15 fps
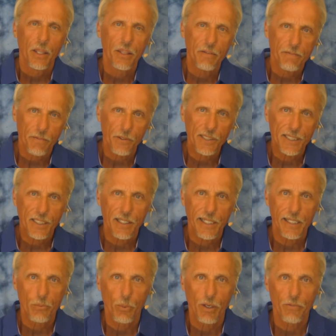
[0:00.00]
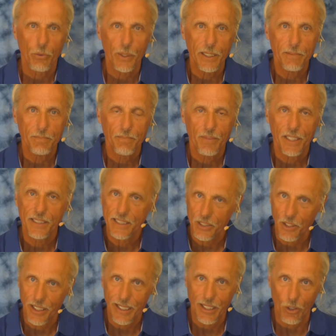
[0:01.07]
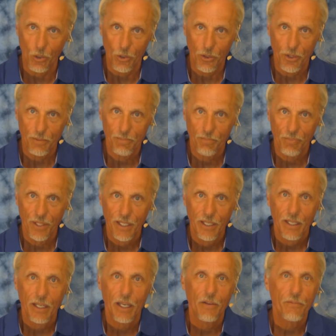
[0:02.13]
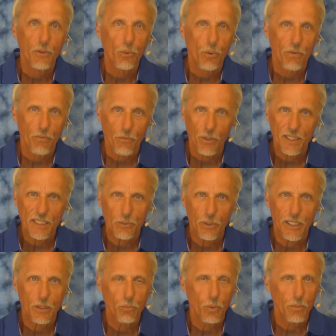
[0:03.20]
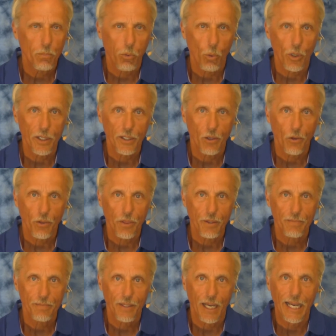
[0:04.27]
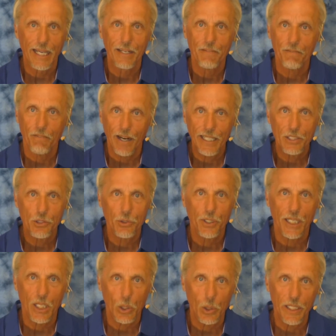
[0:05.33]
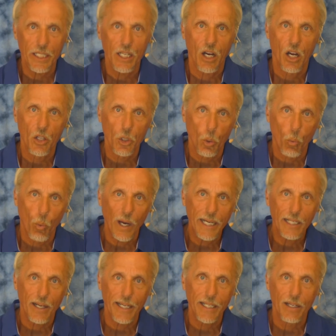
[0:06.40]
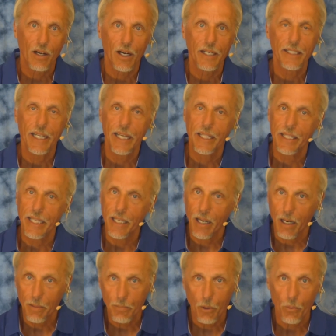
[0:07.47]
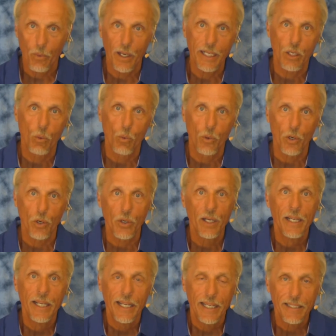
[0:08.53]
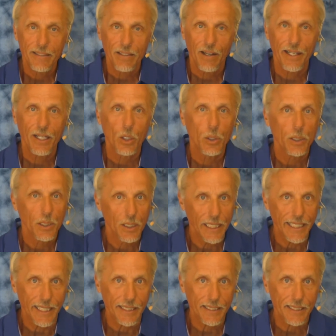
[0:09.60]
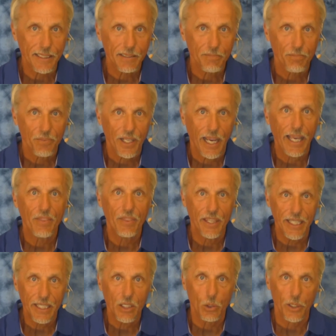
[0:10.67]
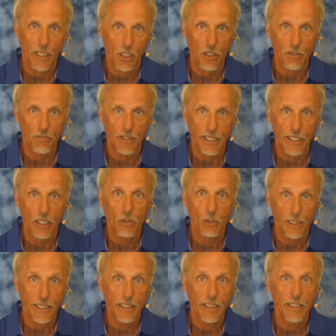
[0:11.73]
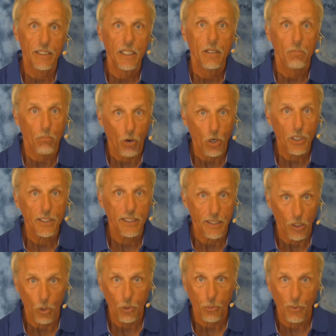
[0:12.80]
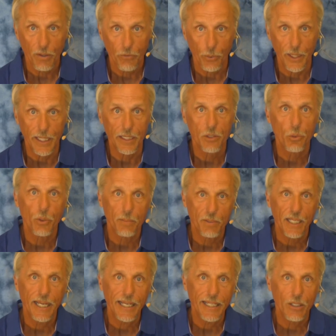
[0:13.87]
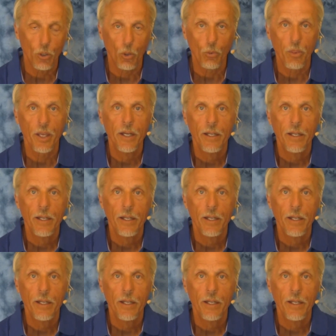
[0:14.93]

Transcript: The first guided reverie is on health. If you are frustrated with poor health, I invite you to click on the white icon in the upper right corner entitled Links, and then click on the video link marked Health Reverie to obtain help